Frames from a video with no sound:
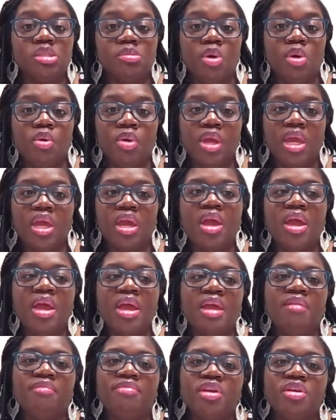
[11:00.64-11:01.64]
smoking.
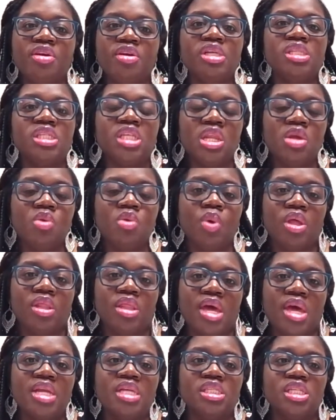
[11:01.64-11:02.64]
If there is anyone
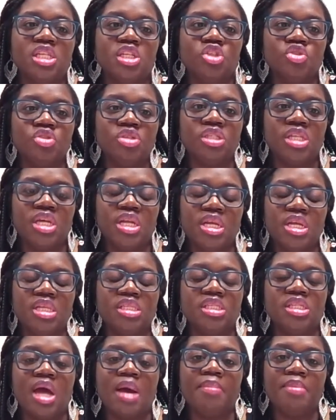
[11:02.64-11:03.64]
that is interested in
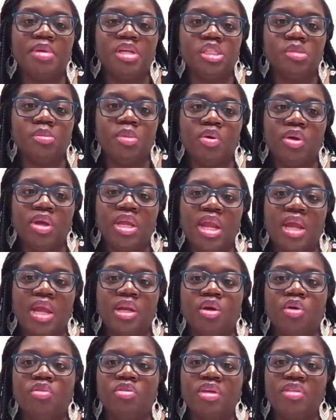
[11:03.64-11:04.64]
stopping smoking, I
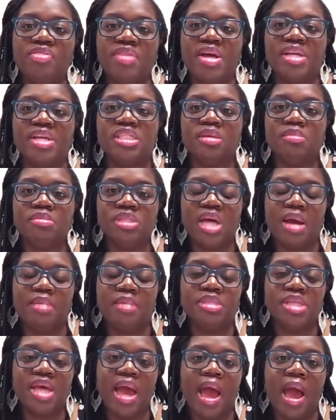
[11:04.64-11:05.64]
know that that's
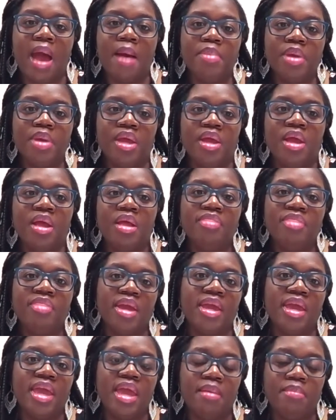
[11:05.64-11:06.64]
sometimes a habit
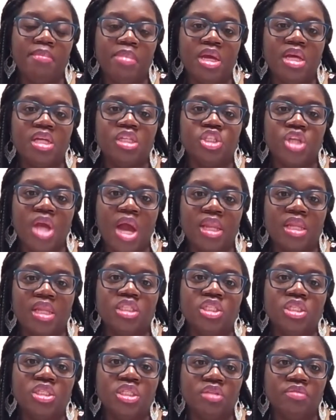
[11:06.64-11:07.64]
that can be a
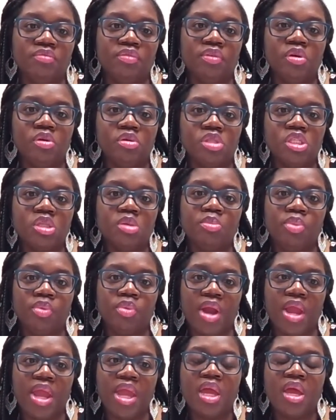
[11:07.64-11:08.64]
challenge and difficult to
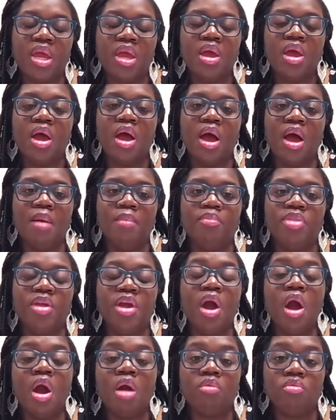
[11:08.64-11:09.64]
break.
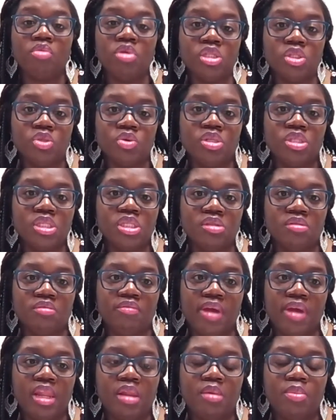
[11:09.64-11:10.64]
There are resources
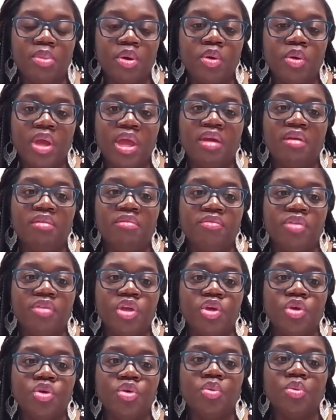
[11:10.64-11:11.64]
available. If
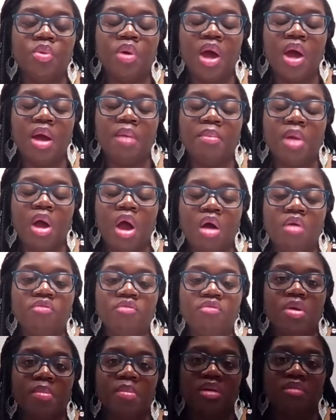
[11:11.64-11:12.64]
you call
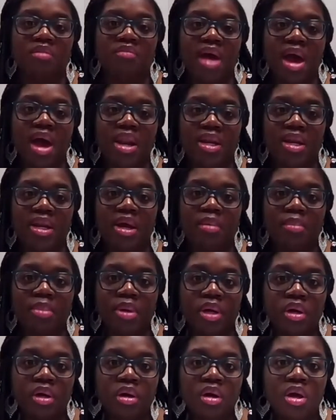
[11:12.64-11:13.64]
from a Nevada
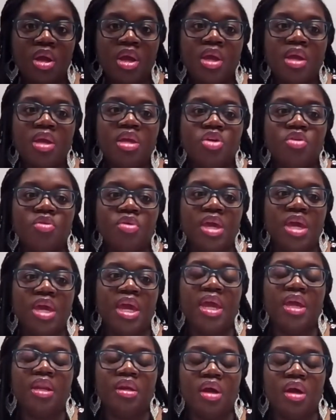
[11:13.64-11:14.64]
number, you
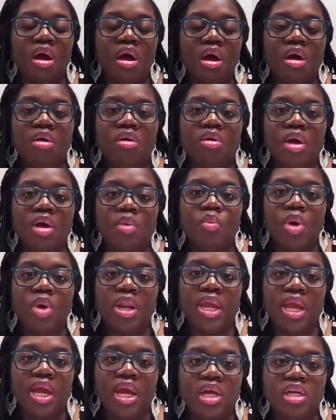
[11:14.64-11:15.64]
can call
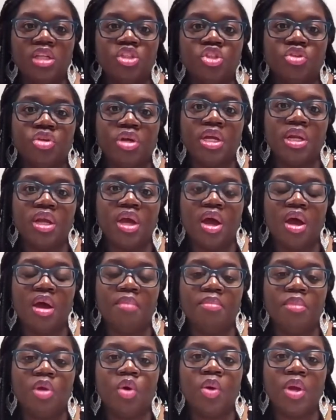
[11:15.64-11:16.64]

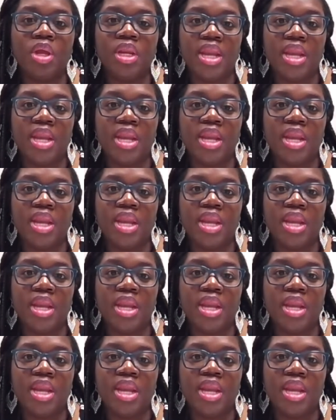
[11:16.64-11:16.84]
1-800 quit